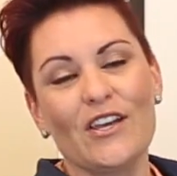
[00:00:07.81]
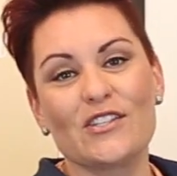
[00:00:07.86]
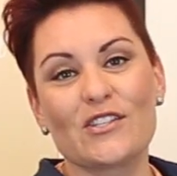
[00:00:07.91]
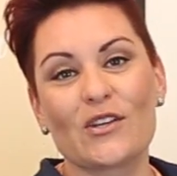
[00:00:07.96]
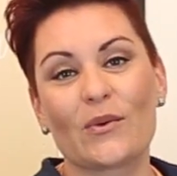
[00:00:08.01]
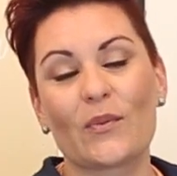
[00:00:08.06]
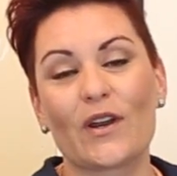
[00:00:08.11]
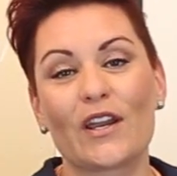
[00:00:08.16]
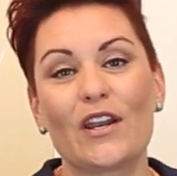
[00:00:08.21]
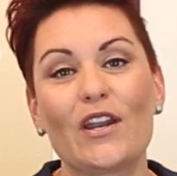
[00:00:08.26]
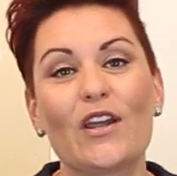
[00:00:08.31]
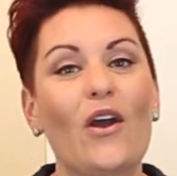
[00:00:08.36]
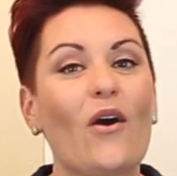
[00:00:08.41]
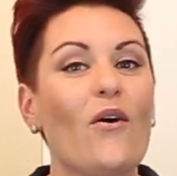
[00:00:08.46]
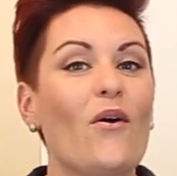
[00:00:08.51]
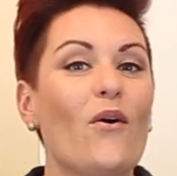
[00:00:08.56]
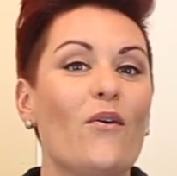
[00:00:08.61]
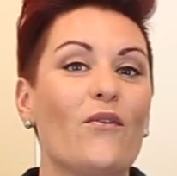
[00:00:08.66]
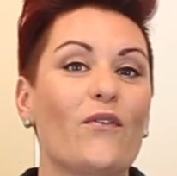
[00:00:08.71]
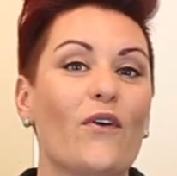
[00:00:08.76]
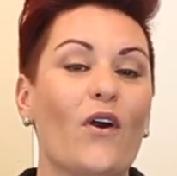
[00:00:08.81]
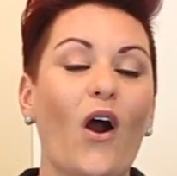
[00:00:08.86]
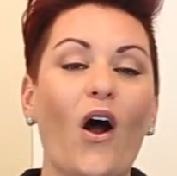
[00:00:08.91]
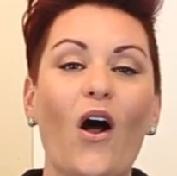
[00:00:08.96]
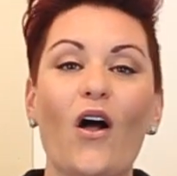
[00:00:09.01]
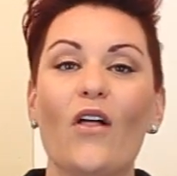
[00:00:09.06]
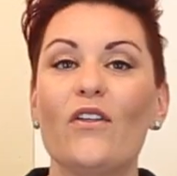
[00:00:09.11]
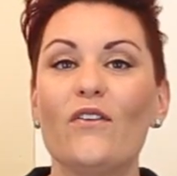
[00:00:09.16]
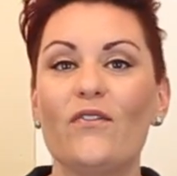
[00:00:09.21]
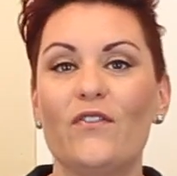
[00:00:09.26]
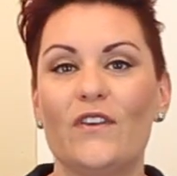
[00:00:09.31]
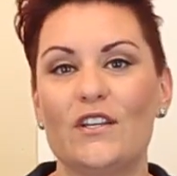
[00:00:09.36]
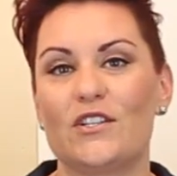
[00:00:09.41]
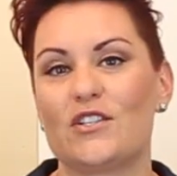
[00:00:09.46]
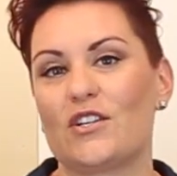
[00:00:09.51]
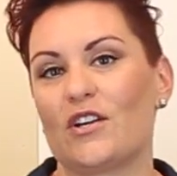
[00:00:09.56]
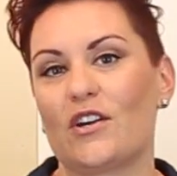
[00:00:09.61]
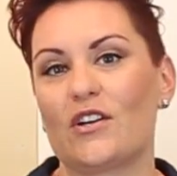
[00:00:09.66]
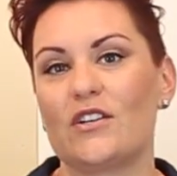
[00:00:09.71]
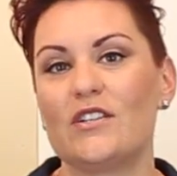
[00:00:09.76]
So we're going to go over all the
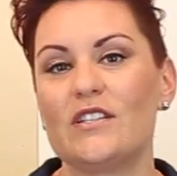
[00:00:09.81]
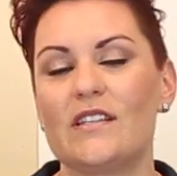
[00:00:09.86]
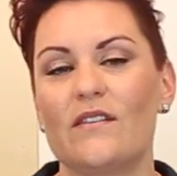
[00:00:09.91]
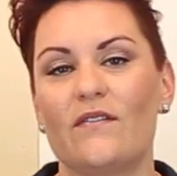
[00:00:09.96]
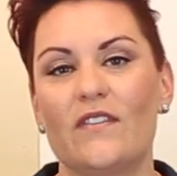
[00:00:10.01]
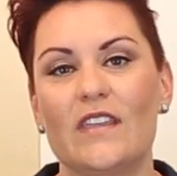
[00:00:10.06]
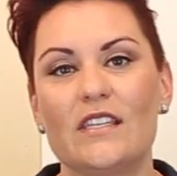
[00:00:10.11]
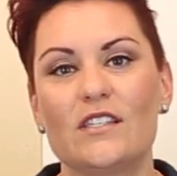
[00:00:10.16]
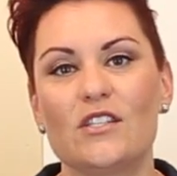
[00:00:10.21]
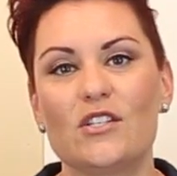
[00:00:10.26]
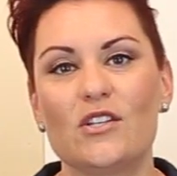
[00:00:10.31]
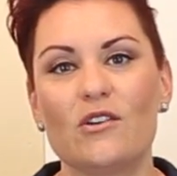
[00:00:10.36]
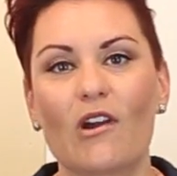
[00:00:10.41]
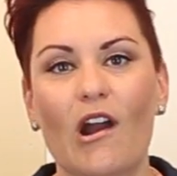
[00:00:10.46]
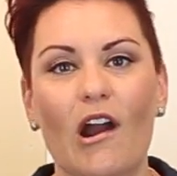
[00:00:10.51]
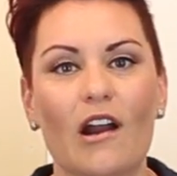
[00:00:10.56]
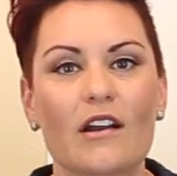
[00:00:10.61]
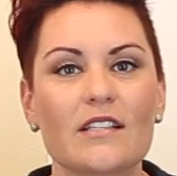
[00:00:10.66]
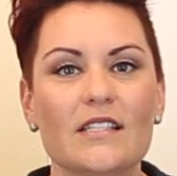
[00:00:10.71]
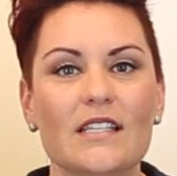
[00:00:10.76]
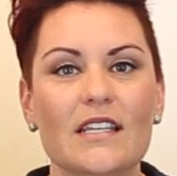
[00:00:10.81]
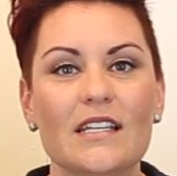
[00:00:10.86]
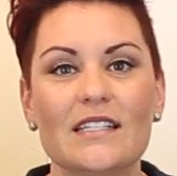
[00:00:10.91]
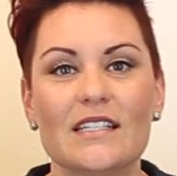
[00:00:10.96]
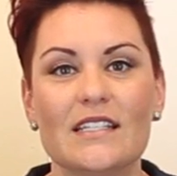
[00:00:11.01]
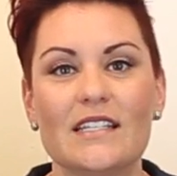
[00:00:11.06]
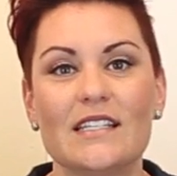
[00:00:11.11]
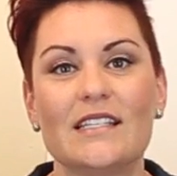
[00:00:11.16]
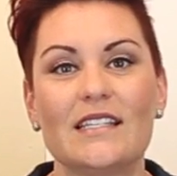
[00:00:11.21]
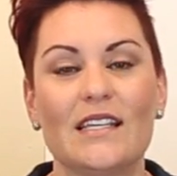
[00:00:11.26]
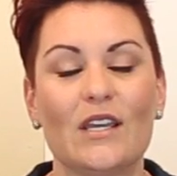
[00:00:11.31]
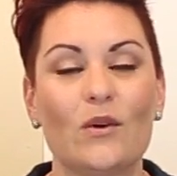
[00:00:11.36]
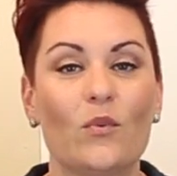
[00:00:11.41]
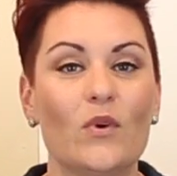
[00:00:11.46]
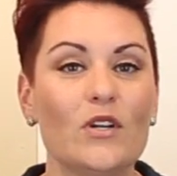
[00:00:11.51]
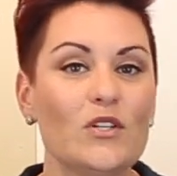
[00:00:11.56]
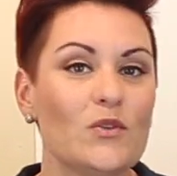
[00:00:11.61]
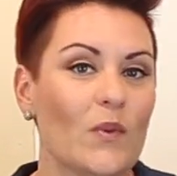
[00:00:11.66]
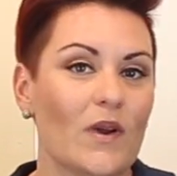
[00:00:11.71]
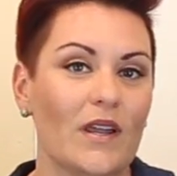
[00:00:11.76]
features of these two car seats to see
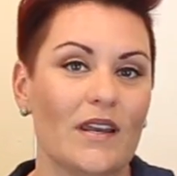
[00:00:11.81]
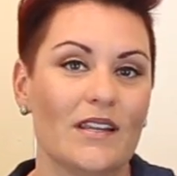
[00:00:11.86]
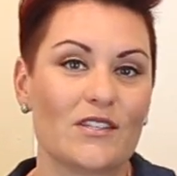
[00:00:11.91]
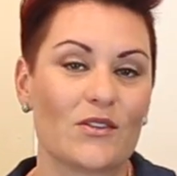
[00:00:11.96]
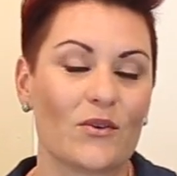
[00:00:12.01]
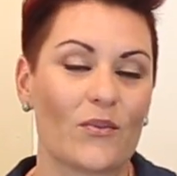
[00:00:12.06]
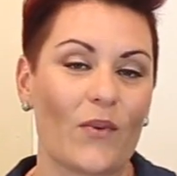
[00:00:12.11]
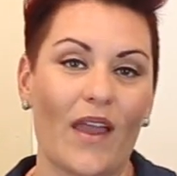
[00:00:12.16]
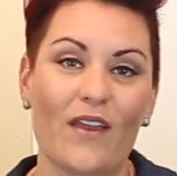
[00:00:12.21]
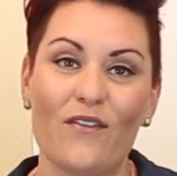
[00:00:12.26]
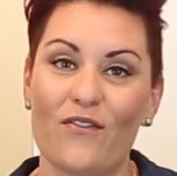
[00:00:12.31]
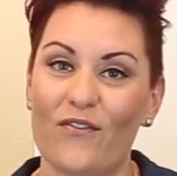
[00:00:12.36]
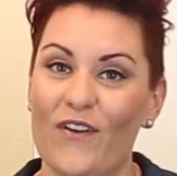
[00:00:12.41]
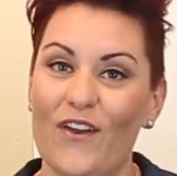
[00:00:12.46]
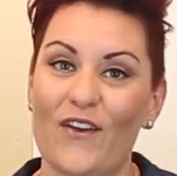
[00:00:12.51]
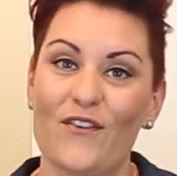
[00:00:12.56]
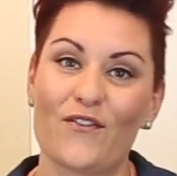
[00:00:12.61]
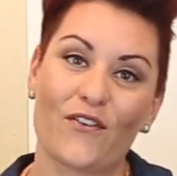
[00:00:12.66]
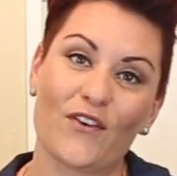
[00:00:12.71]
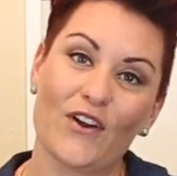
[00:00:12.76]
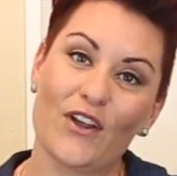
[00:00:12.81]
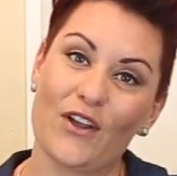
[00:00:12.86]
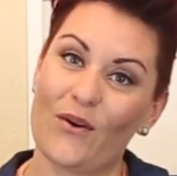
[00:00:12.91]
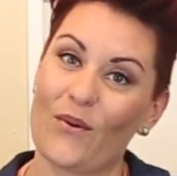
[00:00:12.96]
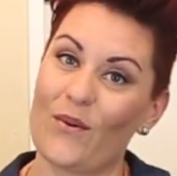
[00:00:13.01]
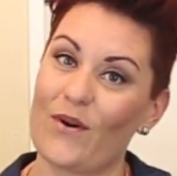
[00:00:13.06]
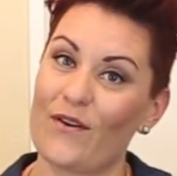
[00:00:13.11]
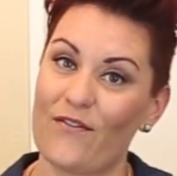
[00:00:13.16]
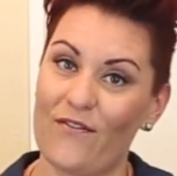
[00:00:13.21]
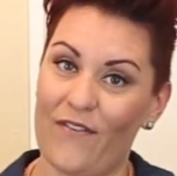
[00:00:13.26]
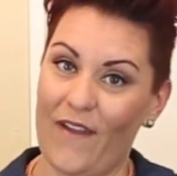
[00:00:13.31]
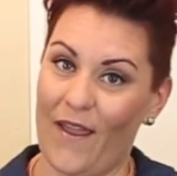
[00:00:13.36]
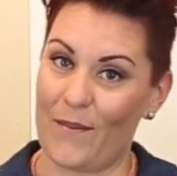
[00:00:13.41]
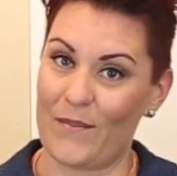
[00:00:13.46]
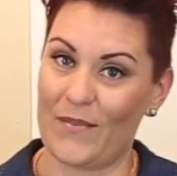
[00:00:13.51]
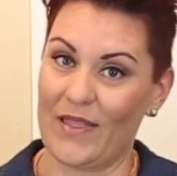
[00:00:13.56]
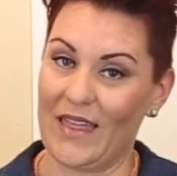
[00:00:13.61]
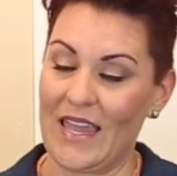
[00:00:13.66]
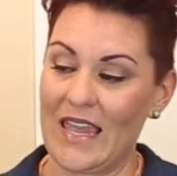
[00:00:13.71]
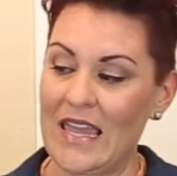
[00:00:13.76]
which one is the right fit for your
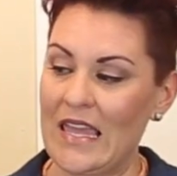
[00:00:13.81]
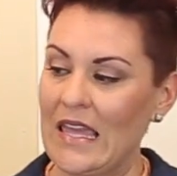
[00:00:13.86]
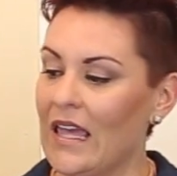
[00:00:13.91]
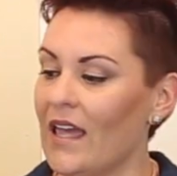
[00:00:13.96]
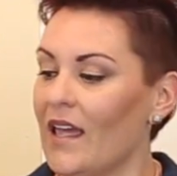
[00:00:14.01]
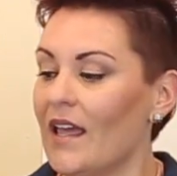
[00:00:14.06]
family.